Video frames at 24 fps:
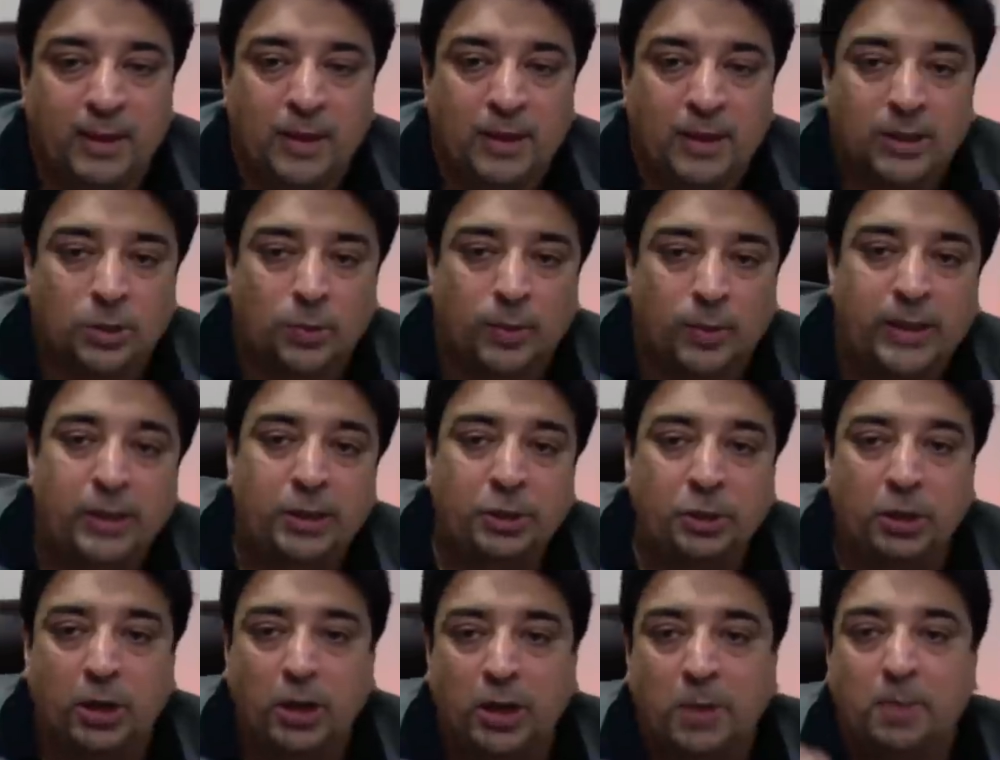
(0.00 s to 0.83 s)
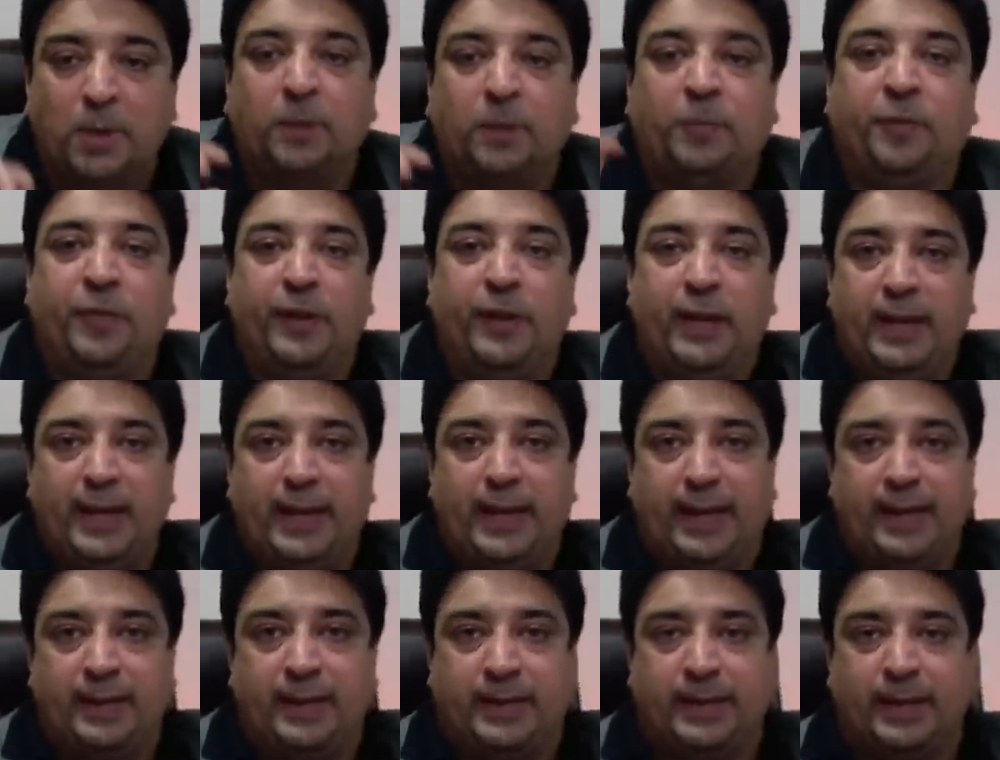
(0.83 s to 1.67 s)
So when you talk about
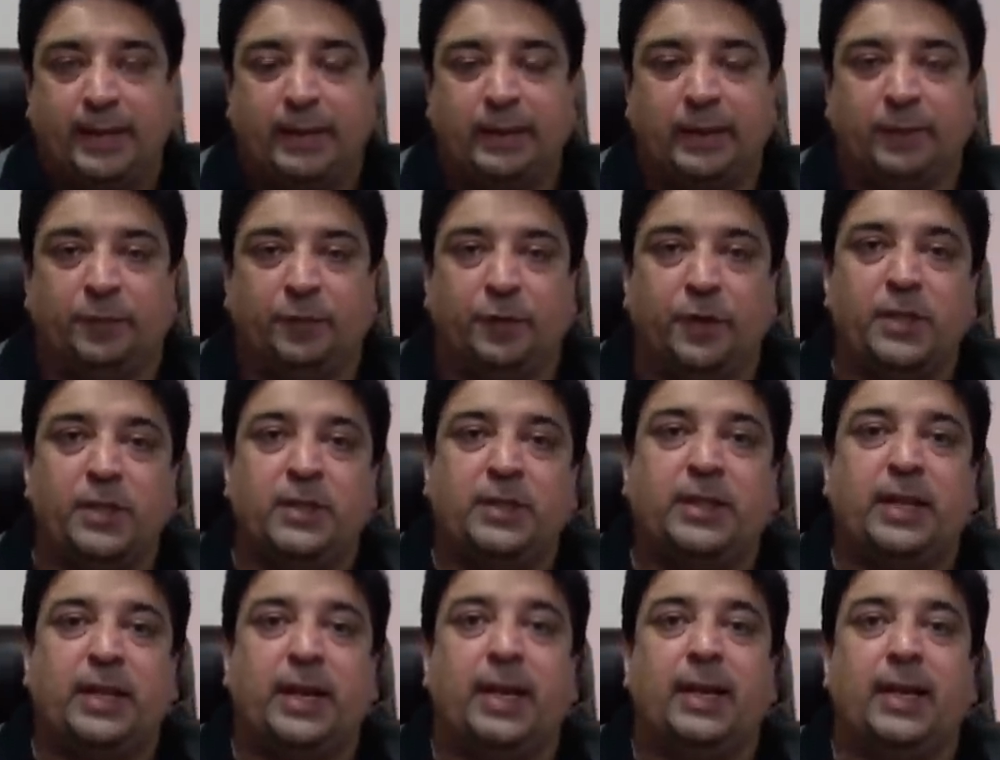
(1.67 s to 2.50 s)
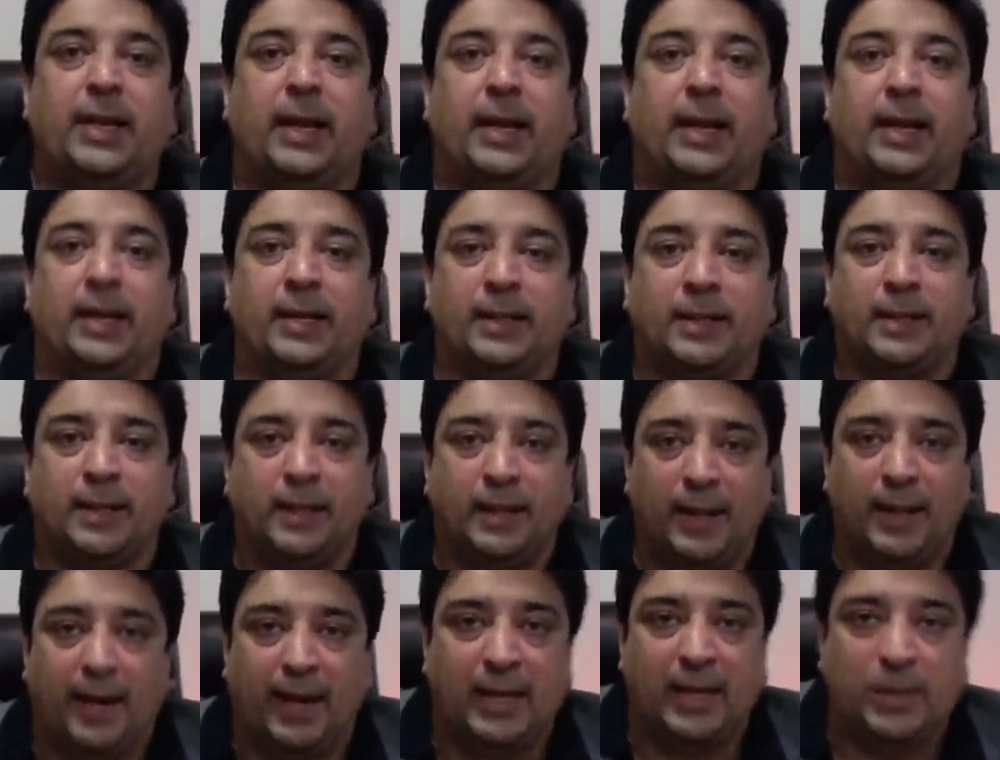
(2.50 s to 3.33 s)
freelancing, the first thing is,
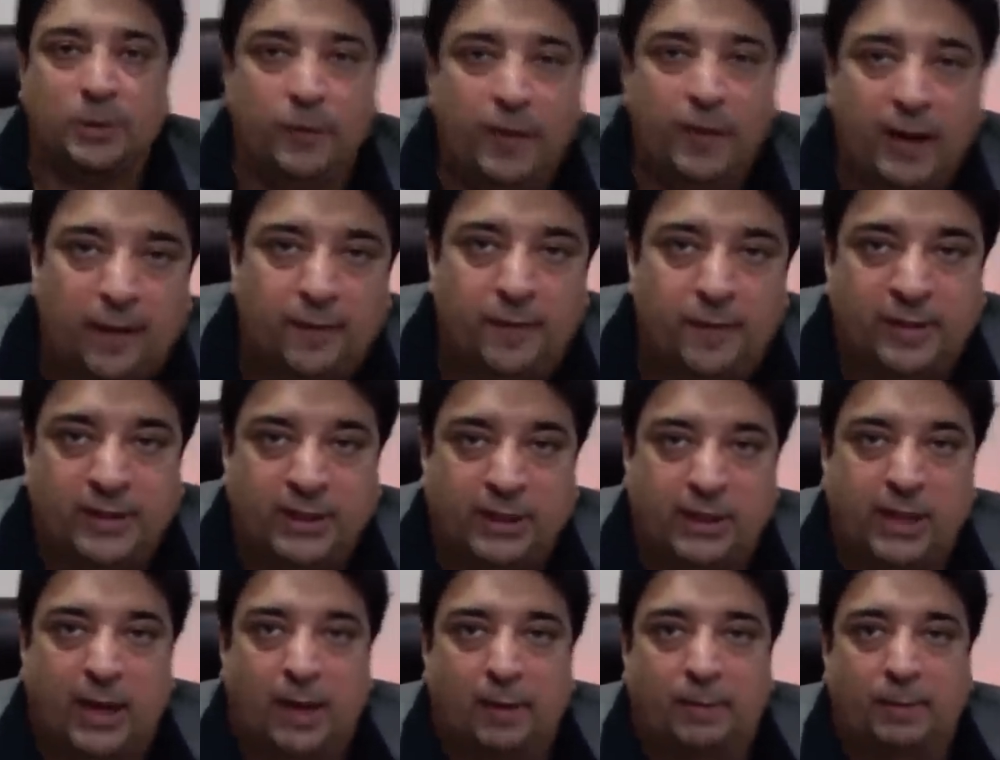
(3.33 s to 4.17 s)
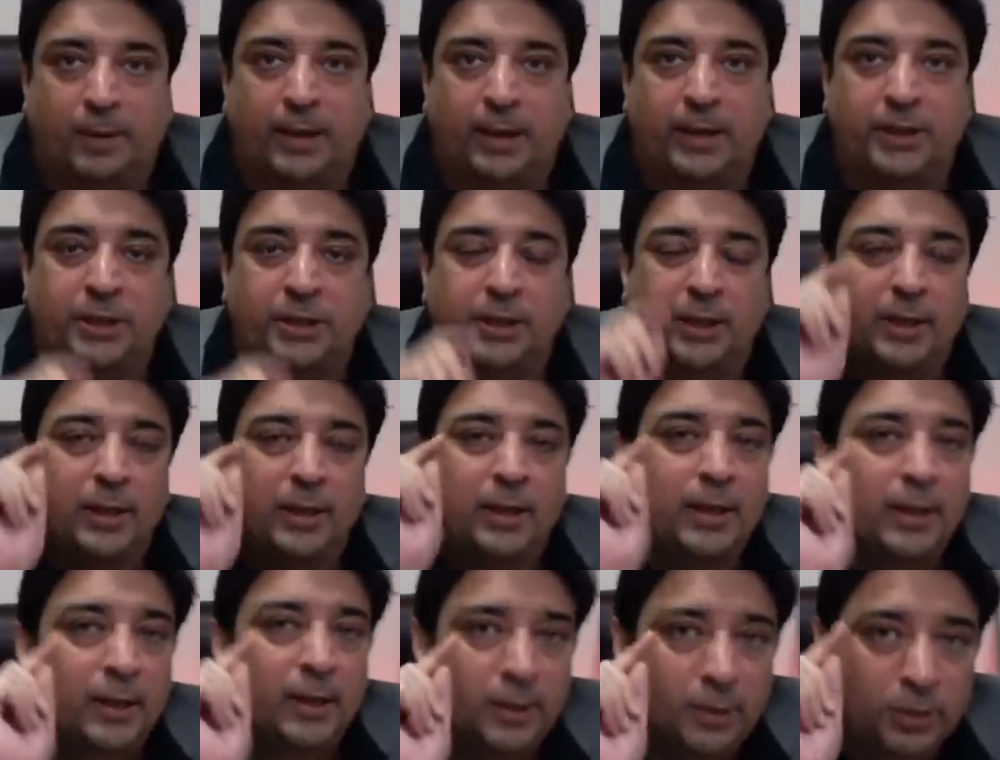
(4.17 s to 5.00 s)
as we have established,
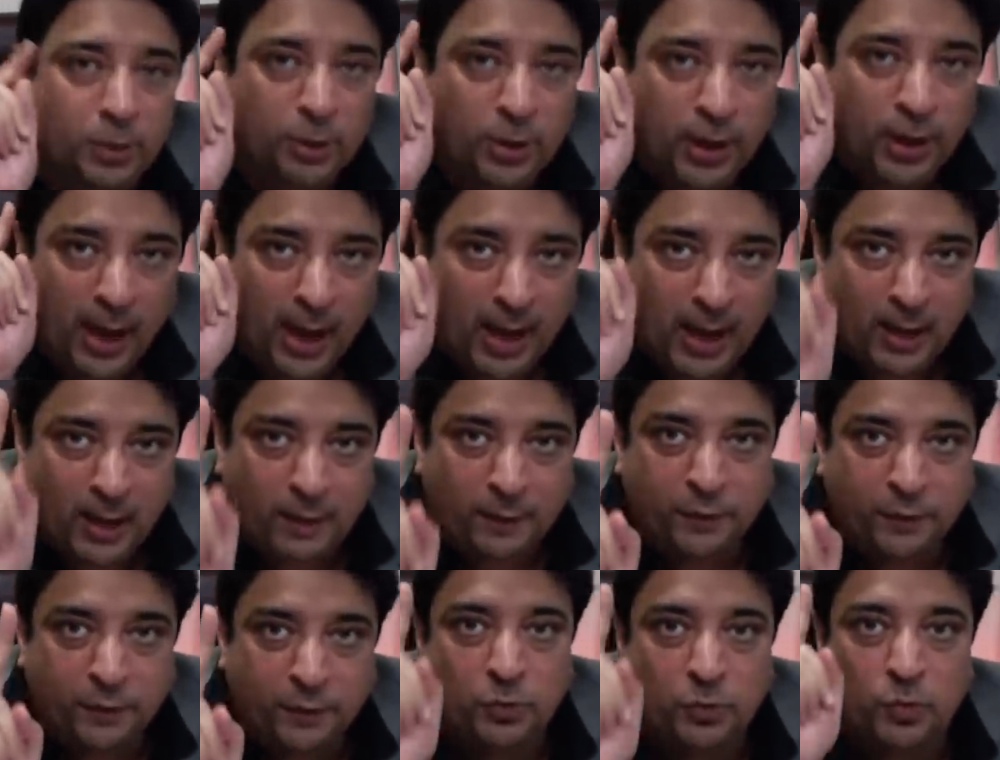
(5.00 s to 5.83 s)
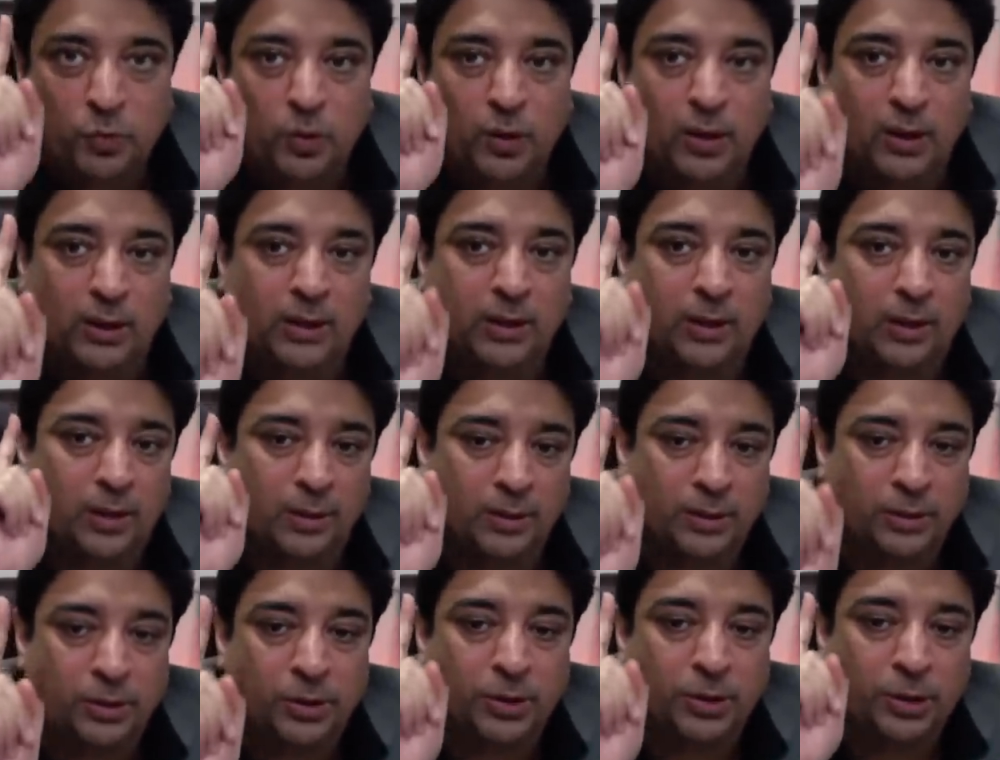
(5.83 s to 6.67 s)
you have to work
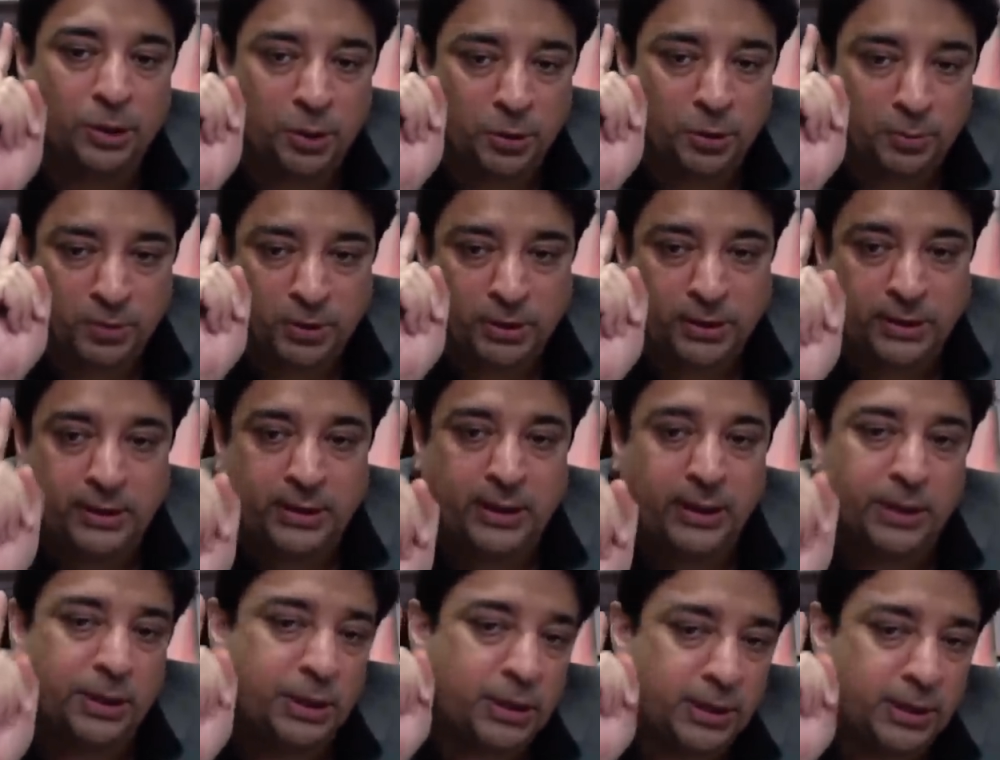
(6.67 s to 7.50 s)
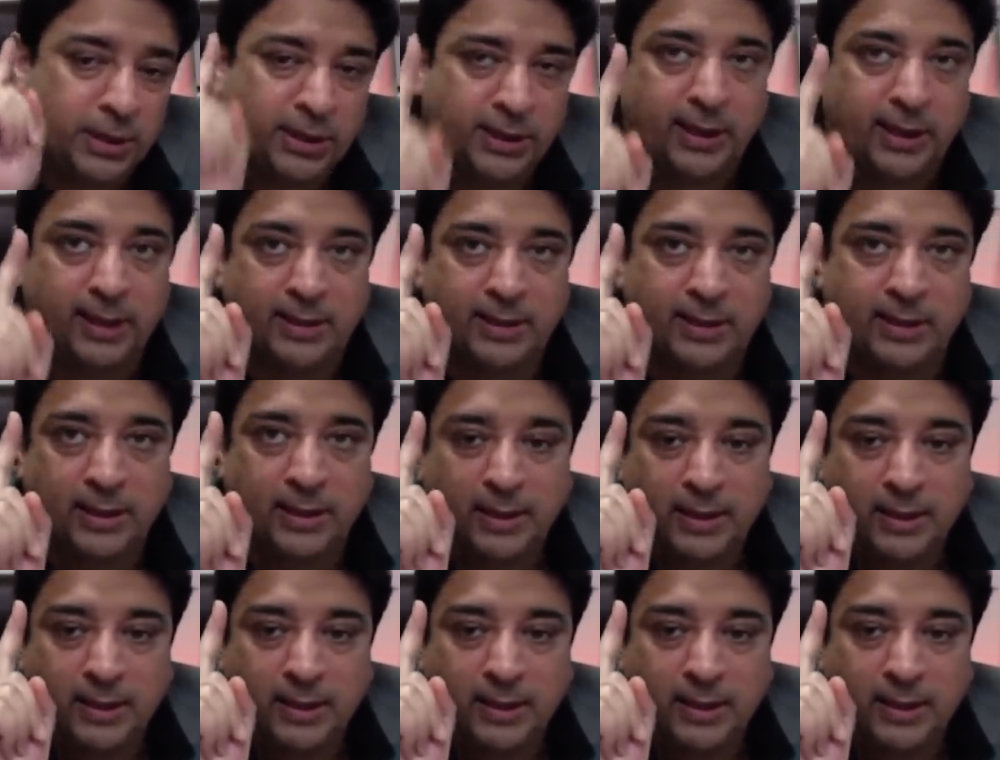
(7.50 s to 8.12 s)
on your communication skills.